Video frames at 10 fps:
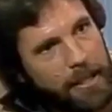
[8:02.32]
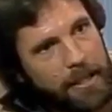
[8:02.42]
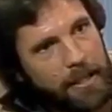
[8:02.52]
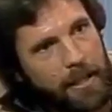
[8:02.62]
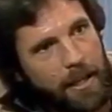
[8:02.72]

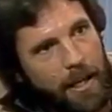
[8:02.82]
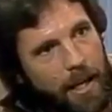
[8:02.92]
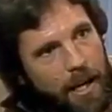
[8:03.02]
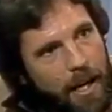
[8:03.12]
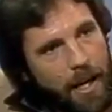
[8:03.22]
pin.
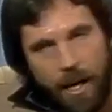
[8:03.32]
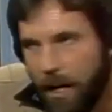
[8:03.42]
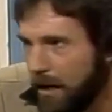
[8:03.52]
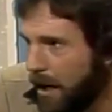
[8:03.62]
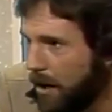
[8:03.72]
Rolling
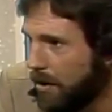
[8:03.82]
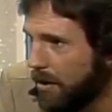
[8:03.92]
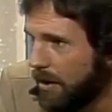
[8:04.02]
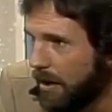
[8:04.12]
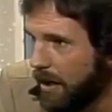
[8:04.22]
pin is not
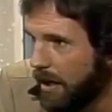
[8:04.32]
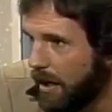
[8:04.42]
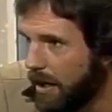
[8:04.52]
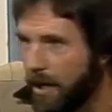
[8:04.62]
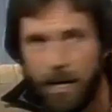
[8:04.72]
rolling, a cleaning
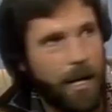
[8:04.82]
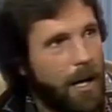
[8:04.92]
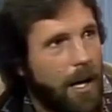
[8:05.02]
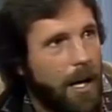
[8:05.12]
Rolling implement.